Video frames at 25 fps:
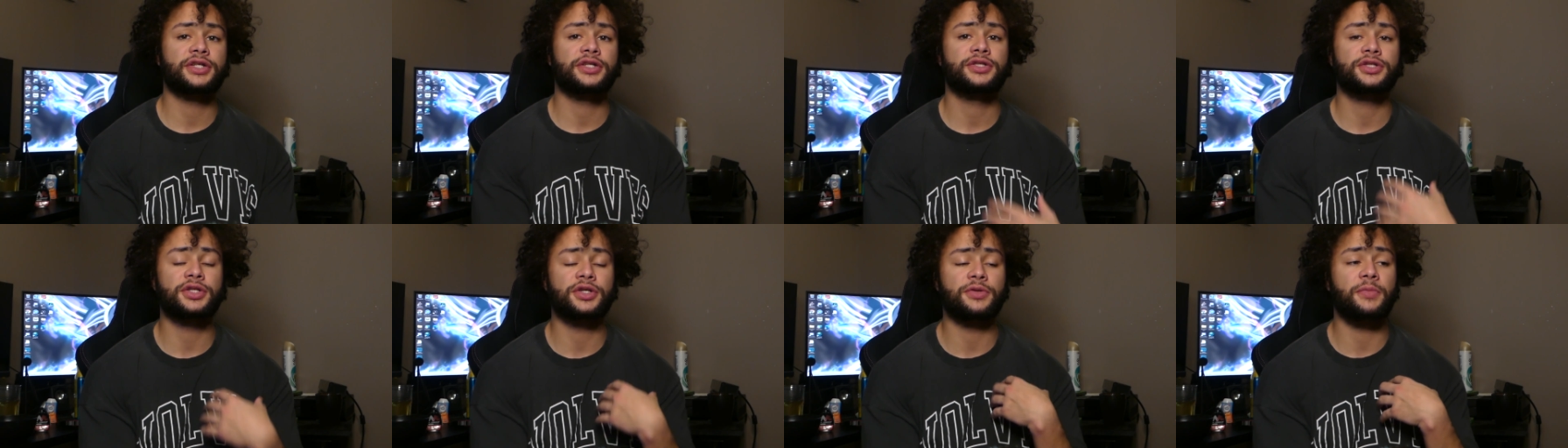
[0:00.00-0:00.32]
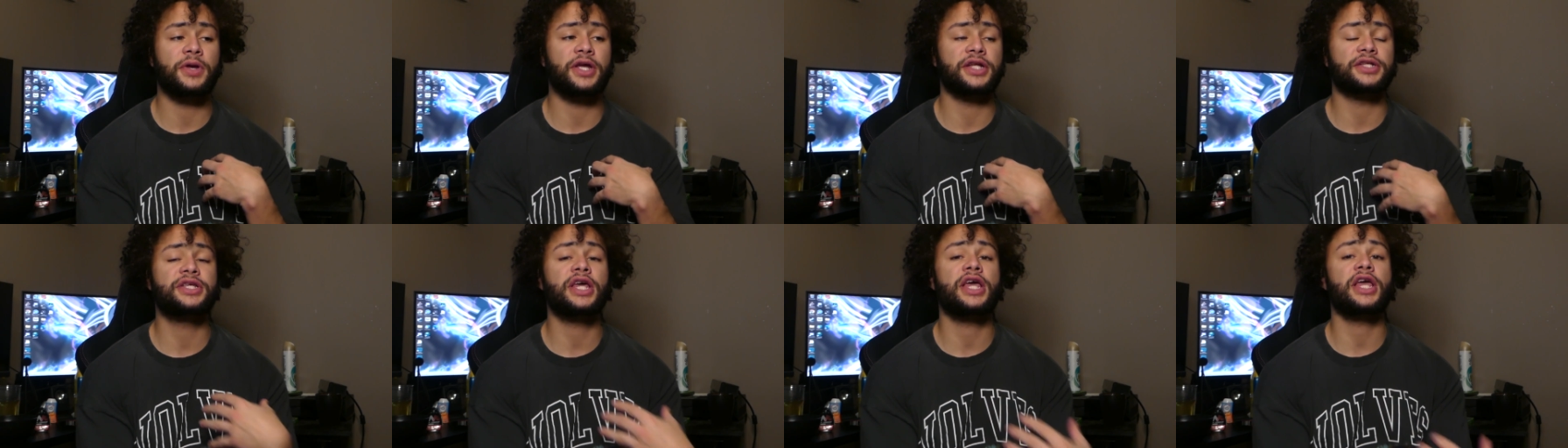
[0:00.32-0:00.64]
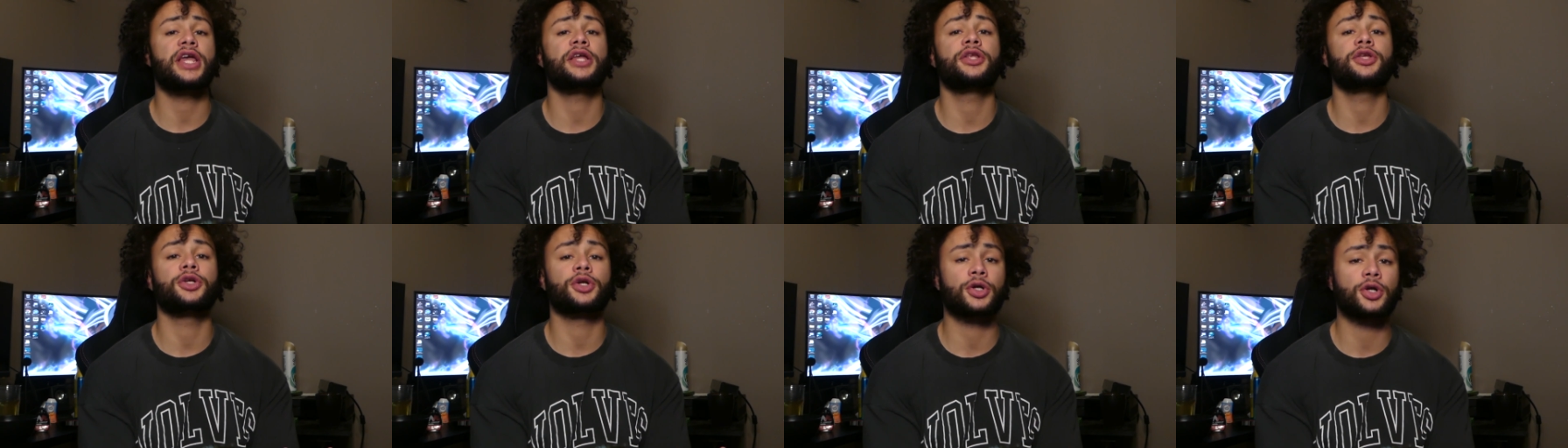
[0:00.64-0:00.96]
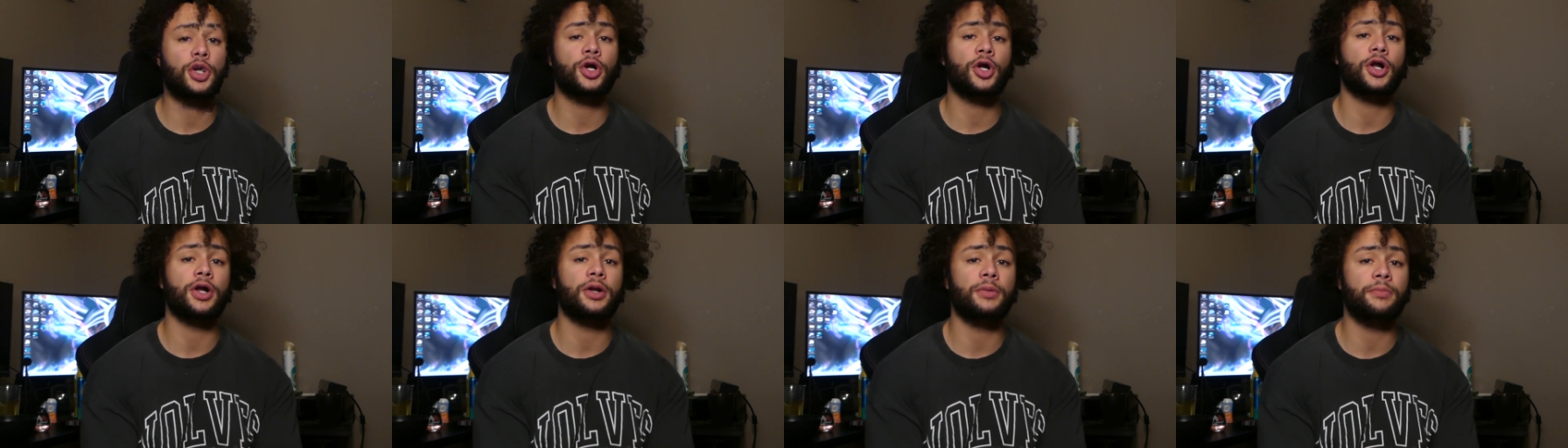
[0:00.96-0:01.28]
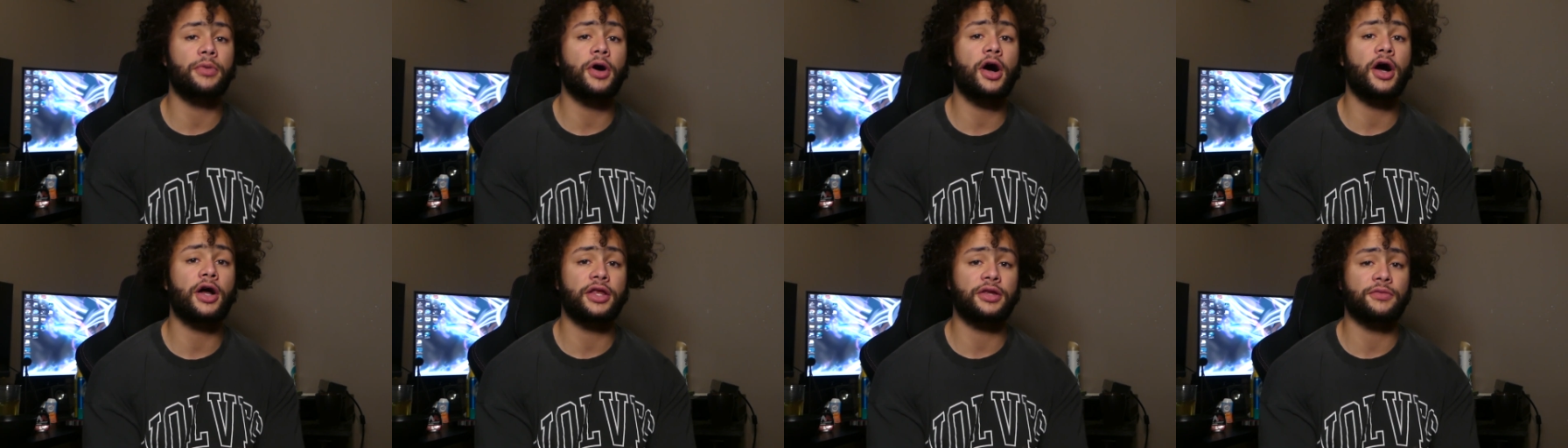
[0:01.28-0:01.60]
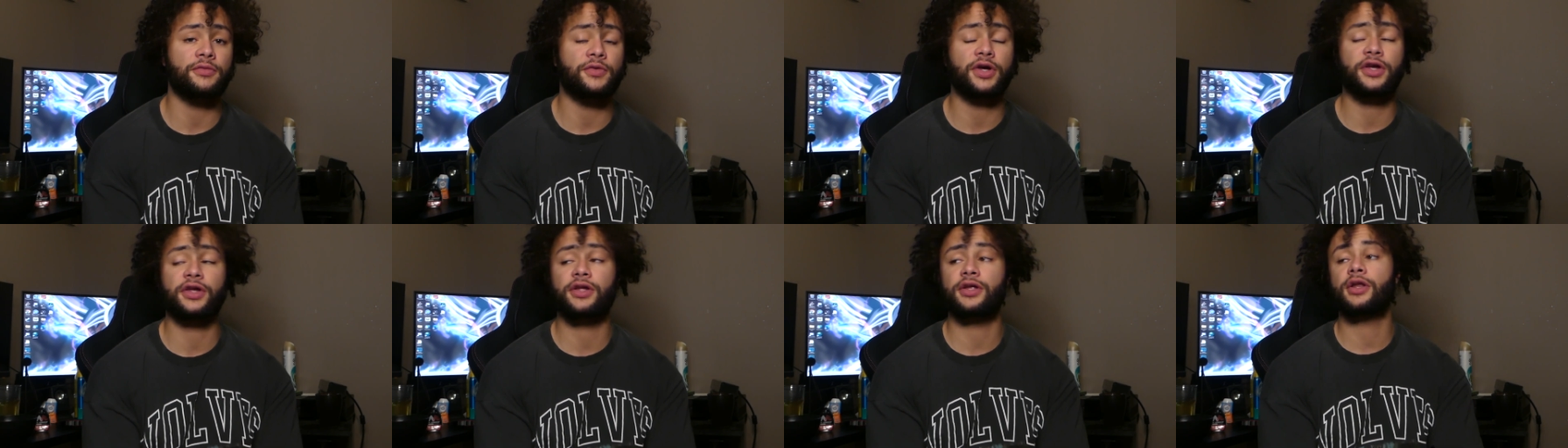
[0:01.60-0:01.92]
to maintain your current body
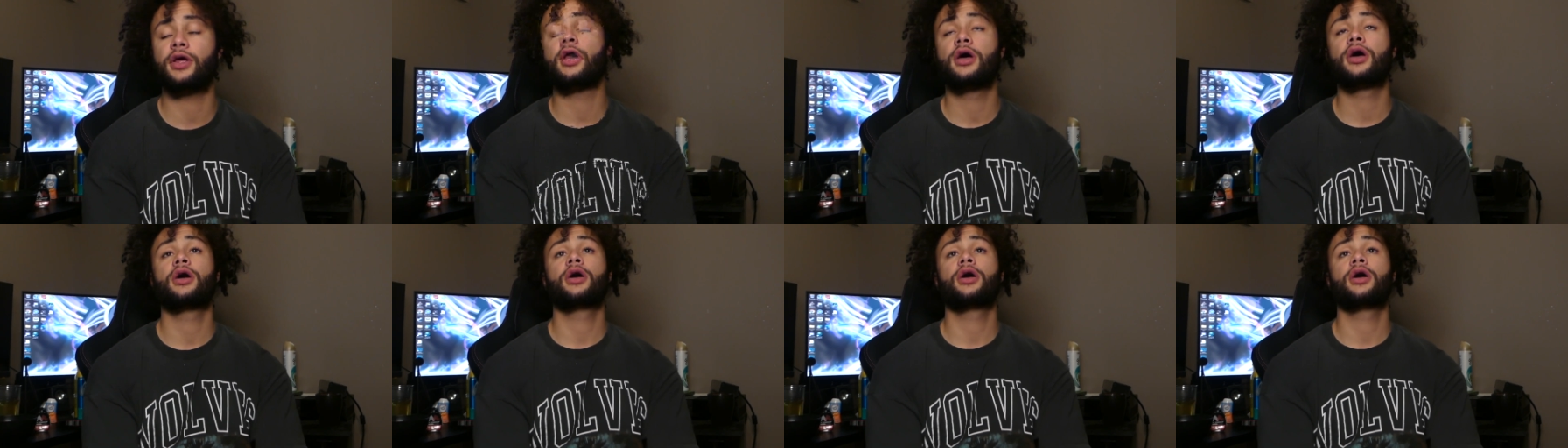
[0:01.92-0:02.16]
weight,